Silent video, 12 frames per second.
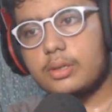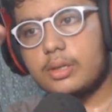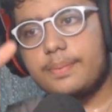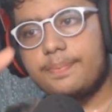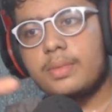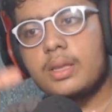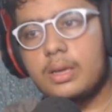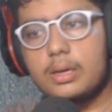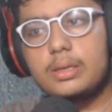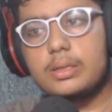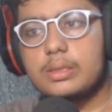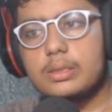Okay,
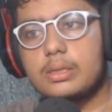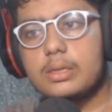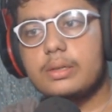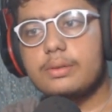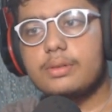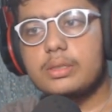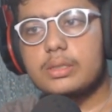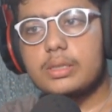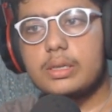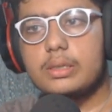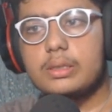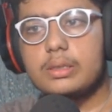this is the difference,
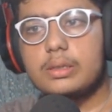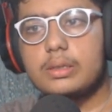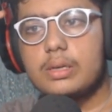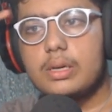and